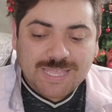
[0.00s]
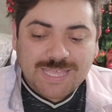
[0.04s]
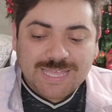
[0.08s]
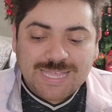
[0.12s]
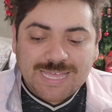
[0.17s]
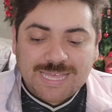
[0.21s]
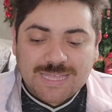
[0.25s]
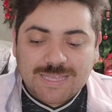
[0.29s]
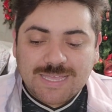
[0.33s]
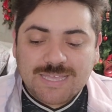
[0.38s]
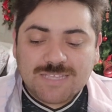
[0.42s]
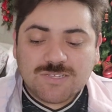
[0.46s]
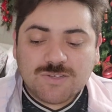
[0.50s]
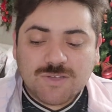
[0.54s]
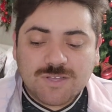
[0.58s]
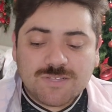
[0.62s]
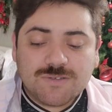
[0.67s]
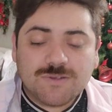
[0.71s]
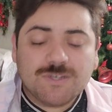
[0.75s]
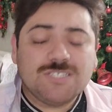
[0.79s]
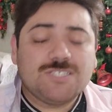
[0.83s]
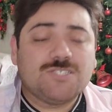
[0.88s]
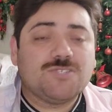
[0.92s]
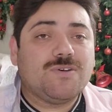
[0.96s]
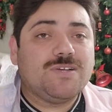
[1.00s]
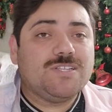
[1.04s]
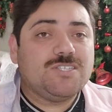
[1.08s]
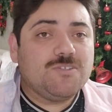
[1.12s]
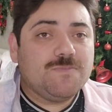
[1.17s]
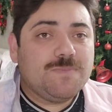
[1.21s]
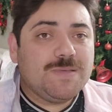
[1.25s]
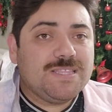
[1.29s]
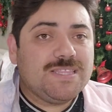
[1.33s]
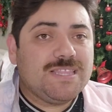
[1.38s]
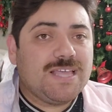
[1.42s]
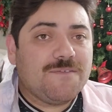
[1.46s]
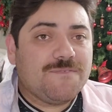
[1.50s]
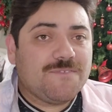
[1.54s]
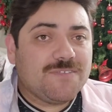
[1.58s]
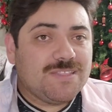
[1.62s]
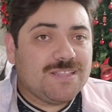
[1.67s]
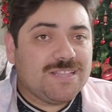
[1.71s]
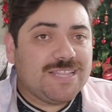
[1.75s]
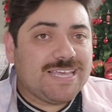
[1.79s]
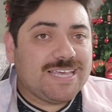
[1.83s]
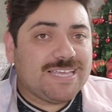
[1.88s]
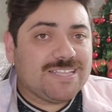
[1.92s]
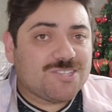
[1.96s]
It's going to be
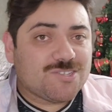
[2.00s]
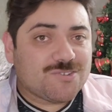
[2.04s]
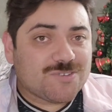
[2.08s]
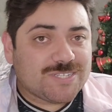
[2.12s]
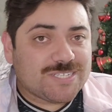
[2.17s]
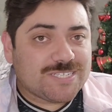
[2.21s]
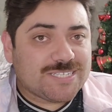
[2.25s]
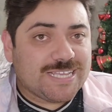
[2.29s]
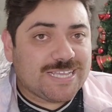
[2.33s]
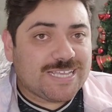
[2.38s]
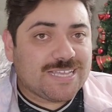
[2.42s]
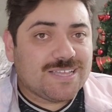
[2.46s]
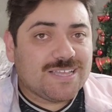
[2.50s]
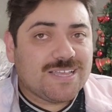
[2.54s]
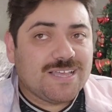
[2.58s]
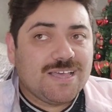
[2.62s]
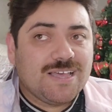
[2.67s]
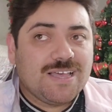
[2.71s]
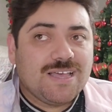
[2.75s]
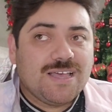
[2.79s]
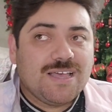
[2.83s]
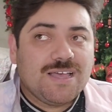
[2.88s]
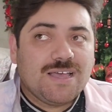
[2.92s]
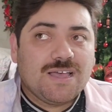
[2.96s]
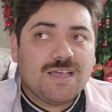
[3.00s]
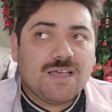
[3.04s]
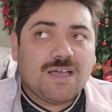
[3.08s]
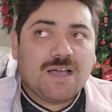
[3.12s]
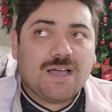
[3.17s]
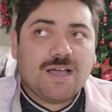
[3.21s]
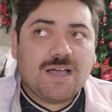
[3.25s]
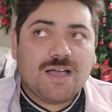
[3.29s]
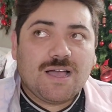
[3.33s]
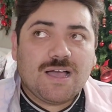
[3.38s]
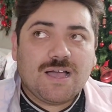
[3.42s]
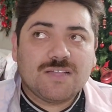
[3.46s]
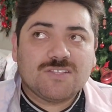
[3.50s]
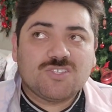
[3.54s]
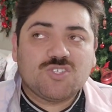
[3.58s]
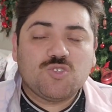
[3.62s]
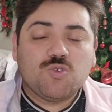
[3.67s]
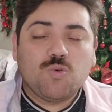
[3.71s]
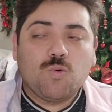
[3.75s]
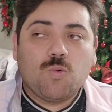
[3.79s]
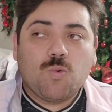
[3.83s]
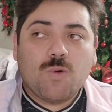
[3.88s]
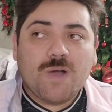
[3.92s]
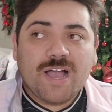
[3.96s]
definitely interesting
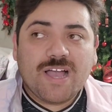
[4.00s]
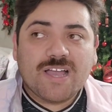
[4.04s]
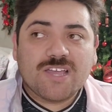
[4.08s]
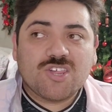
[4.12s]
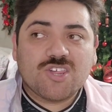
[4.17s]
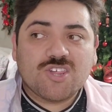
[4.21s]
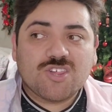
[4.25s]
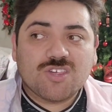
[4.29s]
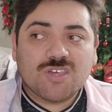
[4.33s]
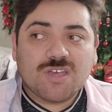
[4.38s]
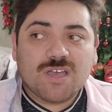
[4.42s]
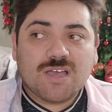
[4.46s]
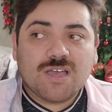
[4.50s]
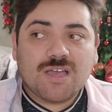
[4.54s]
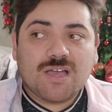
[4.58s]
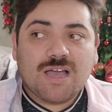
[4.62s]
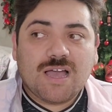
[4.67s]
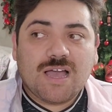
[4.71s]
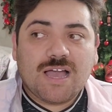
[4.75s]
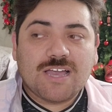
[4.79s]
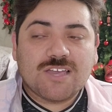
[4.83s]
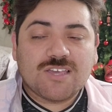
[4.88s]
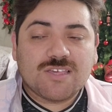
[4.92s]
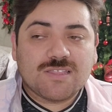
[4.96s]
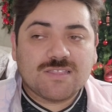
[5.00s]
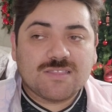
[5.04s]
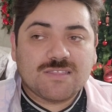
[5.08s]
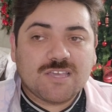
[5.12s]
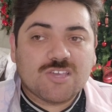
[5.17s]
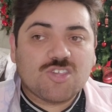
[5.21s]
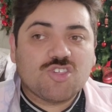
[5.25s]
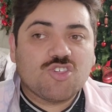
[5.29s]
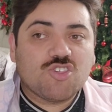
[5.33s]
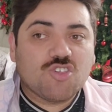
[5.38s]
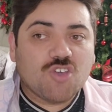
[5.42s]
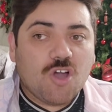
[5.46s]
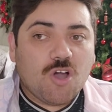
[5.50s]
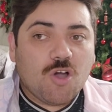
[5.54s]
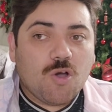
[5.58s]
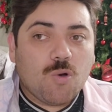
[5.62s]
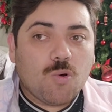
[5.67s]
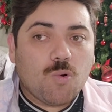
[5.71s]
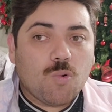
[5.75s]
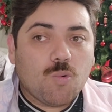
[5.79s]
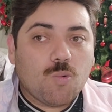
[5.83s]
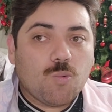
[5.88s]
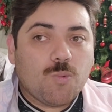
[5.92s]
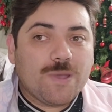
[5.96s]
to watch the
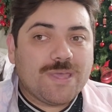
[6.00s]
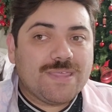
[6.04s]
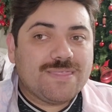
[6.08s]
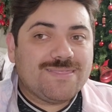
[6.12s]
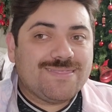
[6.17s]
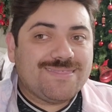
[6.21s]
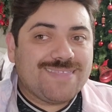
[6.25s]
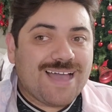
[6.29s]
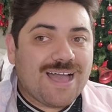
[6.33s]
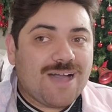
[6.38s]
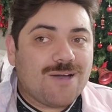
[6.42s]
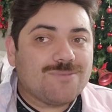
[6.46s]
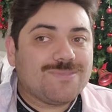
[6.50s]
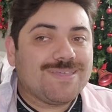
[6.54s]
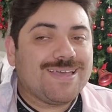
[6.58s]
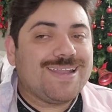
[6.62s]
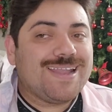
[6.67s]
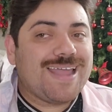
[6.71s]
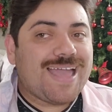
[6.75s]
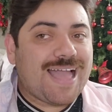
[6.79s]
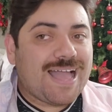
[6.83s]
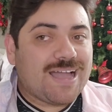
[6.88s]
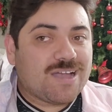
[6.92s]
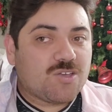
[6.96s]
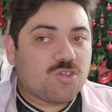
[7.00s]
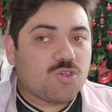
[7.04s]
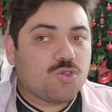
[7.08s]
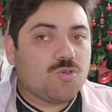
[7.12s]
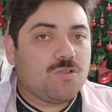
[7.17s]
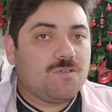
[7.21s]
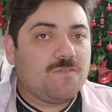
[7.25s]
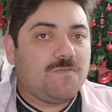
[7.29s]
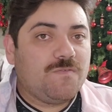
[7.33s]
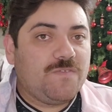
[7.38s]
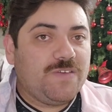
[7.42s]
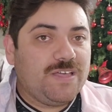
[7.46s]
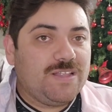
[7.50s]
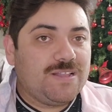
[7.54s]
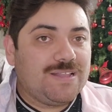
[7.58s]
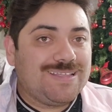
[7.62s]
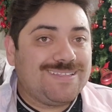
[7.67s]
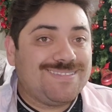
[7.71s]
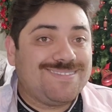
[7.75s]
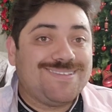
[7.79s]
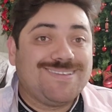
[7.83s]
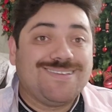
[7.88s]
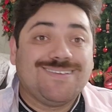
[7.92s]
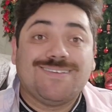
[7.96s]
show without an actual
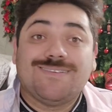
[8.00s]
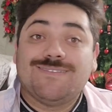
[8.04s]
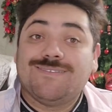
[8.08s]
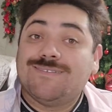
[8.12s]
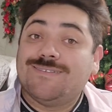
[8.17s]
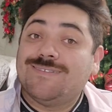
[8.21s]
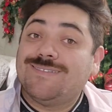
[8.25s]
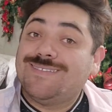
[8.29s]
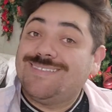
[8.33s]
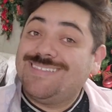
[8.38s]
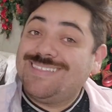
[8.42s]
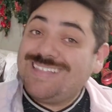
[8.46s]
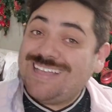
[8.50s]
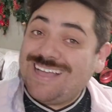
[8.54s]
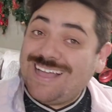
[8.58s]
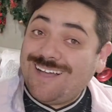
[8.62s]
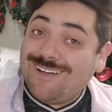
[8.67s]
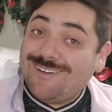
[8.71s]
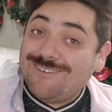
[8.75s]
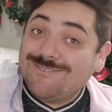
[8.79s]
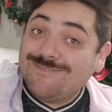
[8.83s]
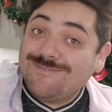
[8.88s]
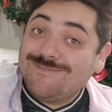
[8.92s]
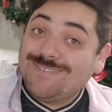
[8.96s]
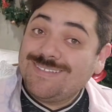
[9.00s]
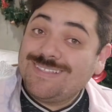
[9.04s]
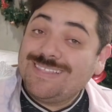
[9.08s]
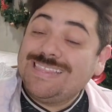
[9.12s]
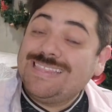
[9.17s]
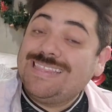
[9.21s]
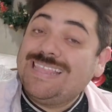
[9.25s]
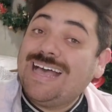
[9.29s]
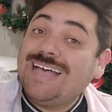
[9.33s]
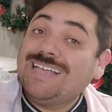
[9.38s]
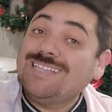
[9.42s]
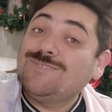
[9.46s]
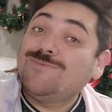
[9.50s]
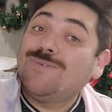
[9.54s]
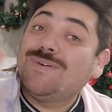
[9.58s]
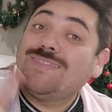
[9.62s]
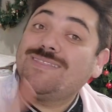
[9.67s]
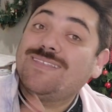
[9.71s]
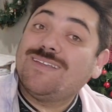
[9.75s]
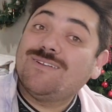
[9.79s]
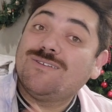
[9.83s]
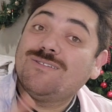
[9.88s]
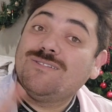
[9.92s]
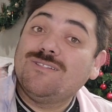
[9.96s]
villain. Now, that's
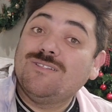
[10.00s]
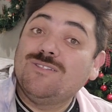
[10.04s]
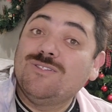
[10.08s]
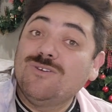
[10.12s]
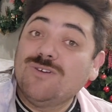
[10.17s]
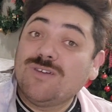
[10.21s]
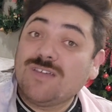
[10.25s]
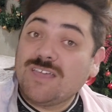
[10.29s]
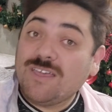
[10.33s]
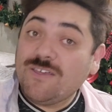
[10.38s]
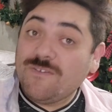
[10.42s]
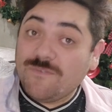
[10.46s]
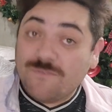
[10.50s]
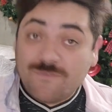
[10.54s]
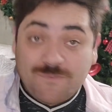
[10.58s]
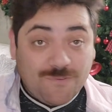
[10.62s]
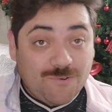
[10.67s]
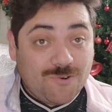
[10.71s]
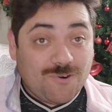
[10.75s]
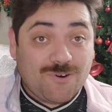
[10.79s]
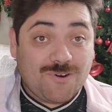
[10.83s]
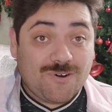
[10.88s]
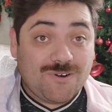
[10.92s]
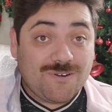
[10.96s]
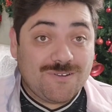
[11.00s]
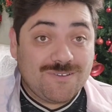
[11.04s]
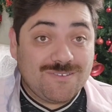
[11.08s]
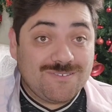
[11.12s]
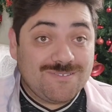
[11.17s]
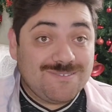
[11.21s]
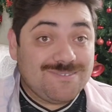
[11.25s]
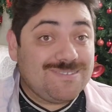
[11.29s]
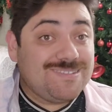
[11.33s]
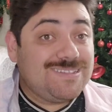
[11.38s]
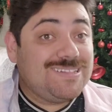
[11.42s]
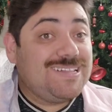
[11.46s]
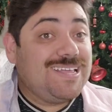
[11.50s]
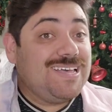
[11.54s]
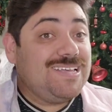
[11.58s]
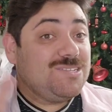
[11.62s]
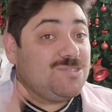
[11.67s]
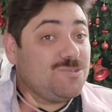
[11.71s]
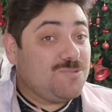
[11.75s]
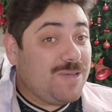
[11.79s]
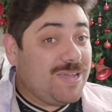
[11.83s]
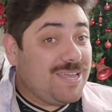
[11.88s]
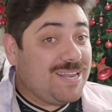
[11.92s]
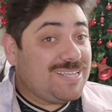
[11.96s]
what they're looking for.
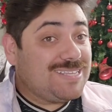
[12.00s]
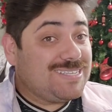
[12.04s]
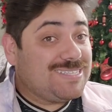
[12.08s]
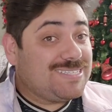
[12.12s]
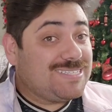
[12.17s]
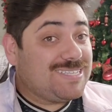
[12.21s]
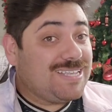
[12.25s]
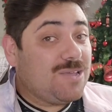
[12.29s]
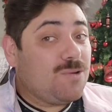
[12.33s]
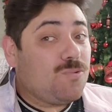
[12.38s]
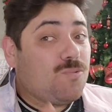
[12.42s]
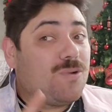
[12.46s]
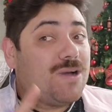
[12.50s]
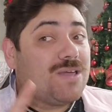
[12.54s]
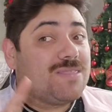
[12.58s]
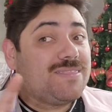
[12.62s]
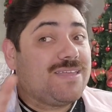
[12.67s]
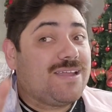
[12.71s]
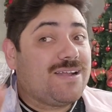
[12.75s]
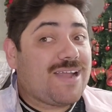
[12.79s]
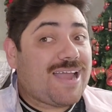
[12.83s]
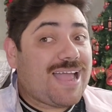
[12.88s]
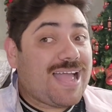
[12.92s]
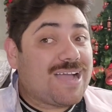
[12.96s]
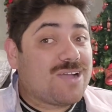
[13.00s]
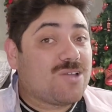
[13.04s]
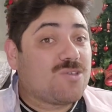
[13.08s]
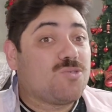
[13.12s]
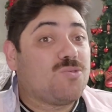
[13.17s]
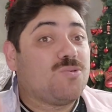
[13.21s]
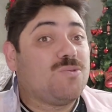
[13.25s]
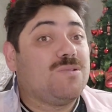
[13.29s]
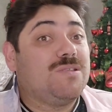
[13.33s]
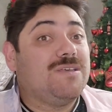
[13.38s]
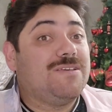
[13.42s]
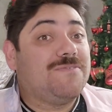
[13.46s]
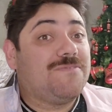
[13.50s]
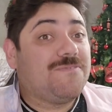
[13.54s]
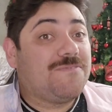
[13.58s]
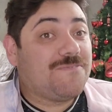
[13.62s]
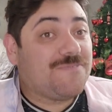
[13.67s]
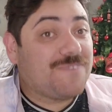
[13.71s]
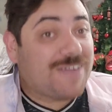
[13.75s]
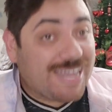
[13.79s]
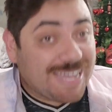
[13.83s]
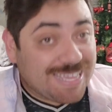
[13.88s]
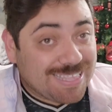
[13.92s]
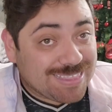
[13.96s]
Let's wait and see what they're actually
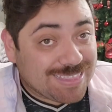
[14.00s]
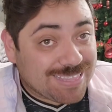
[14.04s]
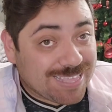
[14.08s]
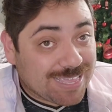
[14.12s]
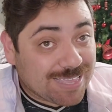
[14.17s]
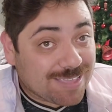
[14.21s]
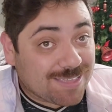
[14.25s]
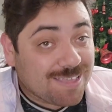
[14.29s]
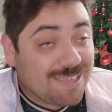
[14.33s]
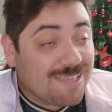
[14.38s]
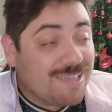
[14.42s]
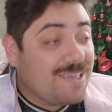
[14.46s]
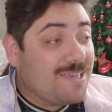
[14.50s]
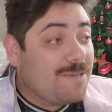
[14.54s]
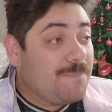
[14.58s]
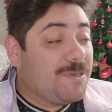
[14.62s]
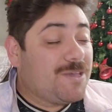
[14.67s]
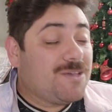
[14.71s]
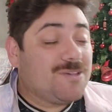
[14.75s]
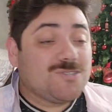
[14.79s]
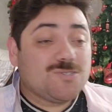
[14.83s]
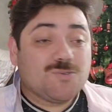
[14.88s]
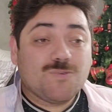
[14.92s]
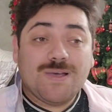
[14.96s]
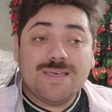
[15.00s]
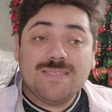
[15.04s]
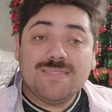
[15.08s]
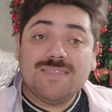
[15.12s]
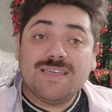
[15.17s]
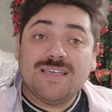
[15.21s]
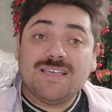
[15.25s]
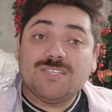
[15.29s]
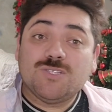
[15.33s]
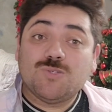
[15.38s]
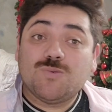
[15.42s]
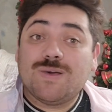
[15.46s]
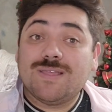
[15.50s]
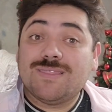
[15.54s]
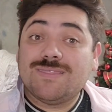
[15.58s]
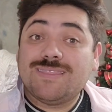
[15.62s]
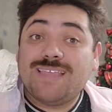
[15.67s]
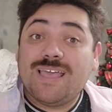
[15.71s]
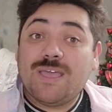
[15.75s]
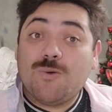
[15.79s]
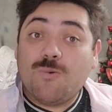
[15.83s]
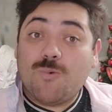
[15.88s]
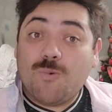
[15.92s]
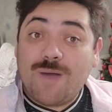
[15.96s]
finding. Because one thing is what
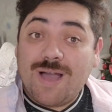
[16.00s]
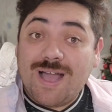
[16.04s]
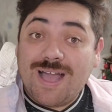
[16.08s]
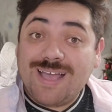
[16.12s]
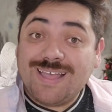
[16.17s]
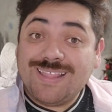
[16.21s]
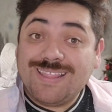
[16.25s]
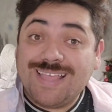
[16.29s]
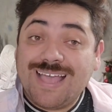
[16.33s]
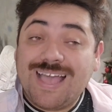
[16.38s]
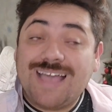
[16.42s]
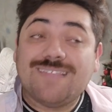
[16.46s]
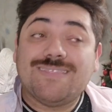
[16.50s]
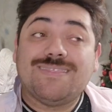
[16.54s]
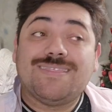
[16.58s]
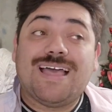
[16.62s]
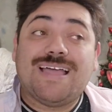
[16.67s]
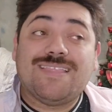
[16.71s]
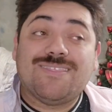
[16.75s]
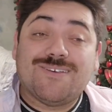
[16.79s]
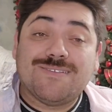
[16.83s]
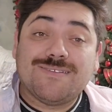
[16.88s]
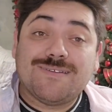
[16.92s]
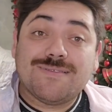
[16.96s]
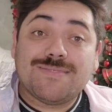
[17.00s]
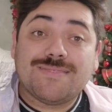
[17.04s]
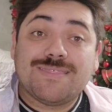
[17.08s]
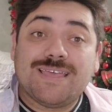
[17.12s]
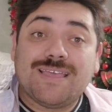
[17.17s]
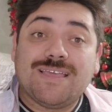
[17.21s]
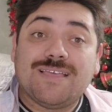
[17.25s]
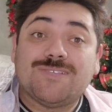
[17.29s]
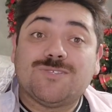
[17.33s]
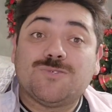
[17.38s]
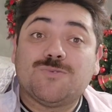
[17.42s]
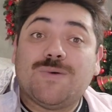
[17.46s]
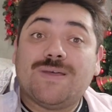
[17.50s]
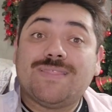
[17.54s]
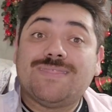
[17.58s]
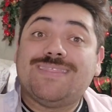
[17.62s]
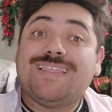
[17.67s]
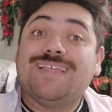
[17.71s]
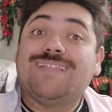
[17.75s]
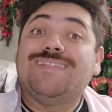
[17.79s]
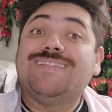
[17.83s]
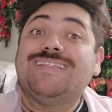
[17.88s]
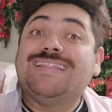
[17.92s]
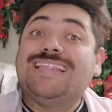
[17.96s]
they want, and another thing is what
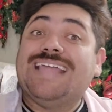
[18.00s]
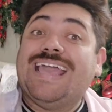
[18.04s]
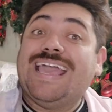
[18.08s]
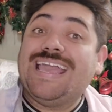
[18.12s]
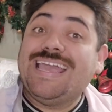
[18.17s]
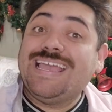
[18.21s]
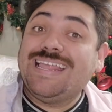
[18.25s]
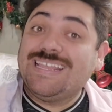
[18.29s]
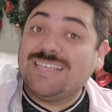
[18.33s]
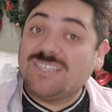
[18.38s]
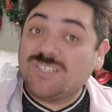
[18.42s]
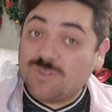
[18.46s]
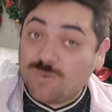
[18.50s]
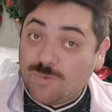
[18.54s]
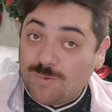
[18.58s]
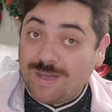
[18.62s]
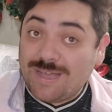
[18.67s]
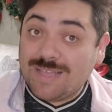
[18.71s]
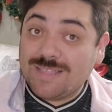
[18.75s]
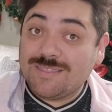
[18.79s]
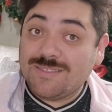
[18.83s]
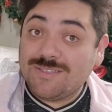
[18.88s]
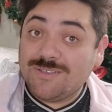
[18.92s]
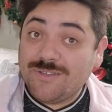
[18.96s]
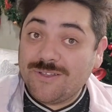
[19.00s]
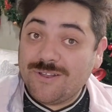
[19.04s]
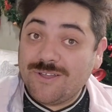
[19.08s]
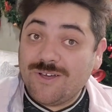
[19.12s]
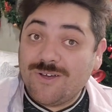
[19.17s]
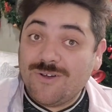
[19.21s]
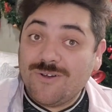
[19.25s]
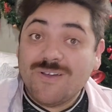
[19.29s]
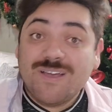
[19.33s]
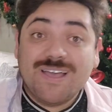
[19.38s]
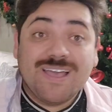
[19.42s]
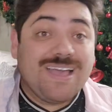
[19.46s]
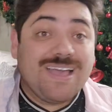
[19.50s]
the ladies want, you know?